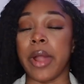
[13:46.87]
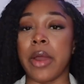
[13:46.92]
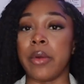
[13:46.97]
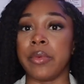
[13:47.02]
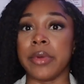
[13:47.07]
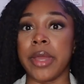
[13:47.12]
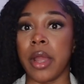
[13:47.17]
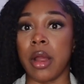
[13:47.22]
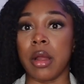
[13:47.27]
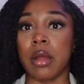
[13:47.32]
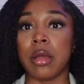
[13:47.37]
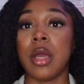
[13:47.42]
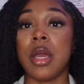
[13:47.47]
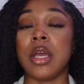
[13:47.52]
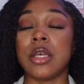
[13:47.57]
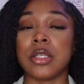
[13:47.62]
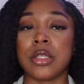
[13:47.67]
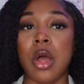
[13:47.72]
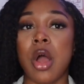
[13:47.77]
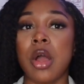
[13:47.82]
I don't care.
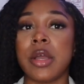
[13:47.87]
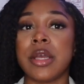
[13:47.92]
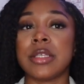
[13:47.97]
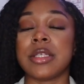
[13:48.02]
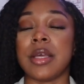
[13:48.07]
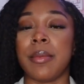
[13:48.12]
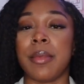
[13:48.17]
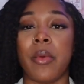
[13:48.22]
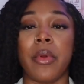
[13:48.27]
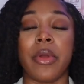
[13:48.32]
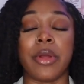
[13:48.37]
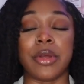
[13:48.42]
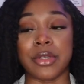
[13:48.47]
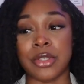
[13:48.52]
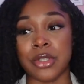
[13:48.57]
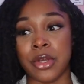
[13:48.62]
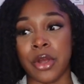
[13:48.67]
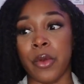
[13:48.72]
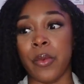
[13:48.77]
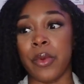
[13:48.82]
As long as I'm not wearing a
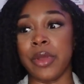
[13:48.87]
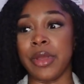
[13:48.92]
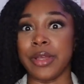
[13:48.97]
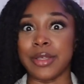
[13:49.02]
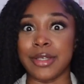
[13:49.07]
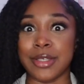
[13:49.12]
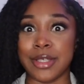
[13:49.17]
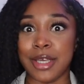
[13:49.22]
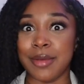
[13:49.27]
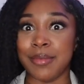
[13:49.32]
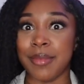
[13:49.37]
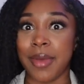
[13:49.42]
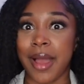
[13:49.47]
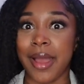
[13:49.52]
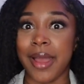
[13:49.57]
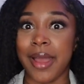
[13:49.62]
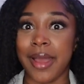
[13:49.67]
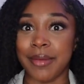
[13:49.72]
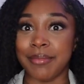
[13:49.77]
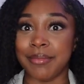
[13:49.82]
skirt where you can see
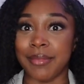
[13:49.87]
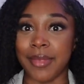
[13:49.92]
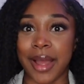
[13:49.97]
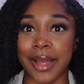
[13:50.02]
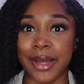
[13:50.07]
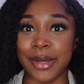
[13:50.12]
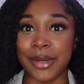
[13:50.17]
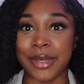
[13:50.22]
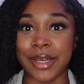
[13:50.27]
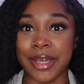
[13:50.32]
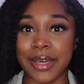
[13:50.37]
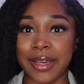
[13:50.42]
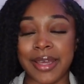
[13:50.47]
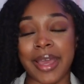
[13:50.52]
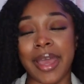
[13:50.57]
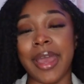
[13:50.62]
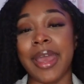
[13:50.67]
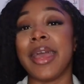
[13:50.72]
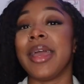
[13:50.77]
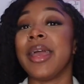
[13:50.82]
my kitty
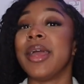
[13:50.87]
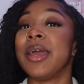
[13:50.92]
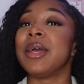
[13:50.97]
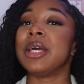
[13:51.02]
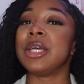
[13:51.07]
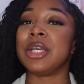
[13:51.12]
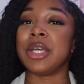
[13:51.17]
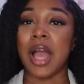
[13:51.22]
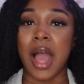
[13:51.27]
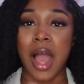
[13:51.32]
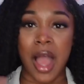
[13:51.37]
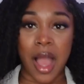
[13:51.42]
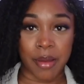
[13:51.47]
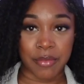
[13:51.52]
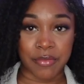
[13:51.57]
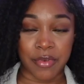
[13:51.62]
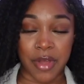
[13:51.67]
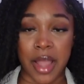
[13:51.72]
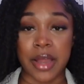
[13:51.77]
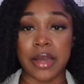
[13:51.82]
cat, I'm
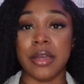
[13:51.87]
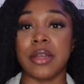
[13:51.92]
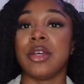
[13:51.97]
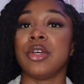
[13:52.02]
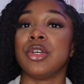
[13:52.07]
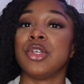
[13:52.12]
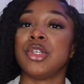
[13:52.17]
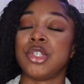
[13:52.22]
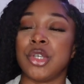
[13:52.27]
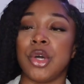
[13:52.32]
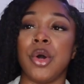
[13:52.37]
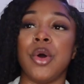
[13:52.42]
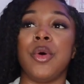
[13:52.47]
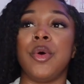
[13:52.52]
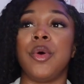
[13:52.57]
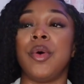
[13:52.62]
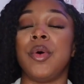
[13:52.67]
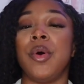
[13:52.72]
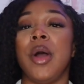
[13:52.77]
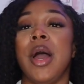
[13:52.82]
fine.
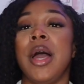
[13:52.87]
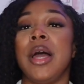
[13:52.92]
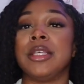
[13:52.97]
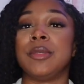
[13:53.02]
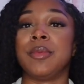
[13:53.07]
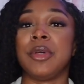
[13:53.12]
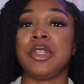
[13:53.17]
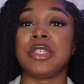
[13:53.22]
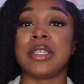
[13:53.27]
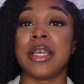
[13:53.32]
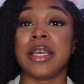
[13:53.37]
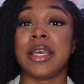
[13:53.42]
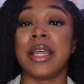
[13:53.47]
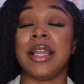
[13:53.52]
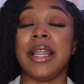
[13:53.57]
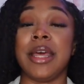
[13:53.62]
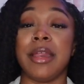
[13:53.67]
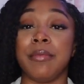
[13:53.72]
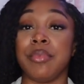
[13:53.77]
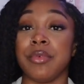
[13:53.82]
So as much as I can
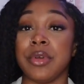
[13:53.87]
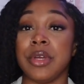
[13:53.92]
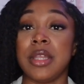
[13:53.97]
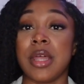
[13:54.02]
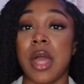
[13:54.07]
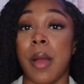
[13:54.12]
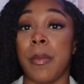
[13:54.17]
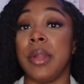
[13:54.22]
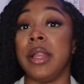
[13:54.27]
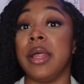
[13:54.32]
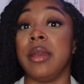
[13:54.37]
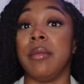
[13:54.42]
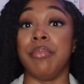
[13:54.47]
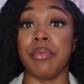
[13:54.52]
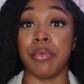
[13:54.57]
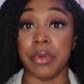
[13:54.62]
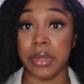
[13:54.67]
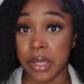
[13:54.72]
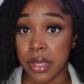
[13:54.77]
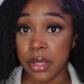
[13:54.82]
let it breathe, I'm gonna let it
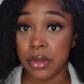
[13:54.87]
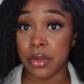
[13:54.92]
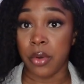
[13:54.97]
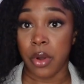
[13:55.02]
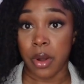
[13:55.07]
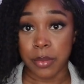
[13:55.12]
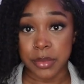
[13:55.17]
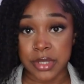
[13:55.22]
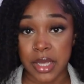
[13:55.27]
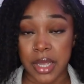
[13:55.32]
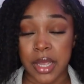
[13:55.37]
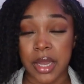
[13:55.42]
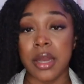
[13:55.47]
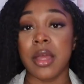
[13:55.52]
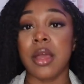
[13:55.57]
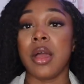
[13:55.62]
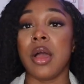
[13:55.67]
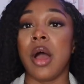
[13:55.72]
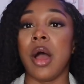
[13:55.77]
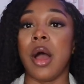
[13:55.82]
breathe. You know what I'm saying?
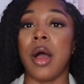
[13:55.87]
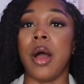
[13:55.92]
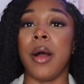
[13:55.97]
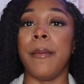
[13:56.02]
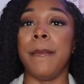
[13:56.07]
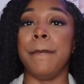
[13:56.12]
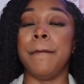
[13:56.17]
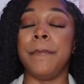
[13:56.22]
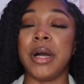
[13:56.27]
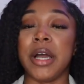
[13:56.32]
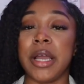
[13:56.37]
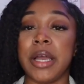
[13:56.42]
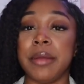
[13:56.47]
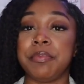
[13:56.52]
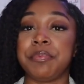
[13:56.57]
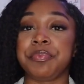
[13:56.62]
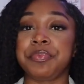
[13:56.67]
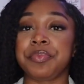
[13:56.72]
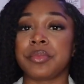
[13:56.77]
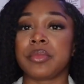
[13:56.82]
But
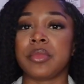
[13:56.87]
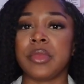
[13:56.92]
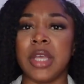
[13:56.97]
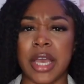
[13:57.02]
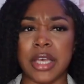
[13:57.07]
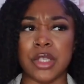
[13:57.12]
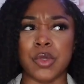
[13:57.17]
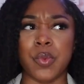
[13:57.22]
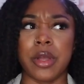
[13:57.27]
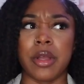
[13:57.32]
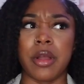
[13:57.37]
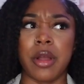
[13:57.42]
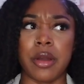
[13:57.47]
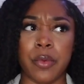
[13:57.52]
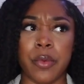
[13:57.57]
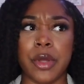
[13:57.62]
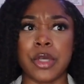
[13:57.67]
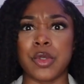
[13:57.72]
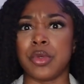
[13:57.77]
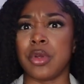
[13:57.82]
yes, wear your
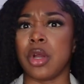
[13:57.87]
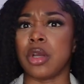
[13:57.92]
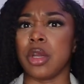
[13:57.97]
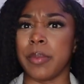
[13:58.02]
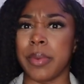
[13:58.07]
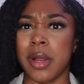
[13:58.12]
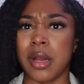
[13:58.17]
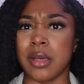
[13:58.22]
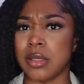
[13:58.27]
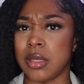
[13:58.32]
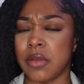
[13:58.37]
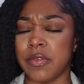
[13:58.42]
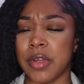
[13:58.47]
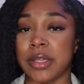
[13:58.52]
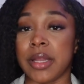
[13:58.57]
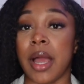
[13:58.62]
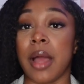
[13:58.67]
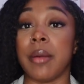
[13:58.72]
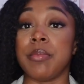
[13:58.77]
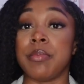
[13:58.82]
underwears when you're on your period and stuff like
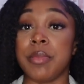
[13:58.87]
that.